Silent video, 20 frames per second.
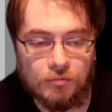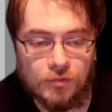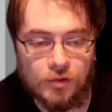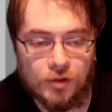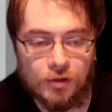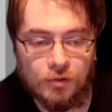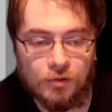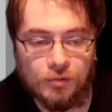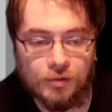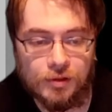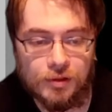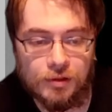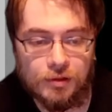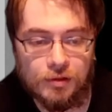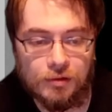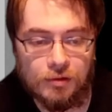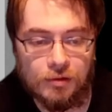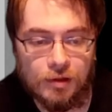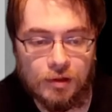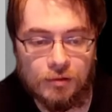and only
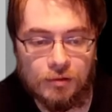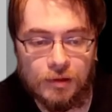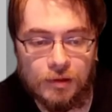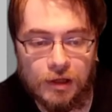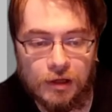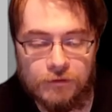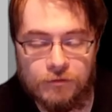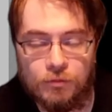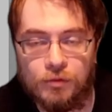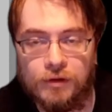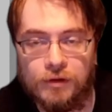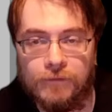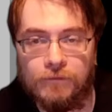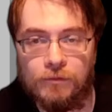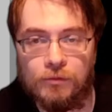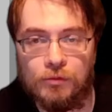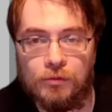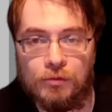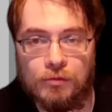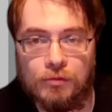getting halfway
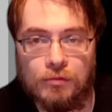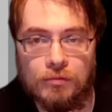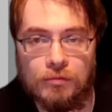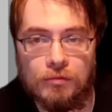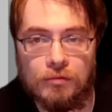through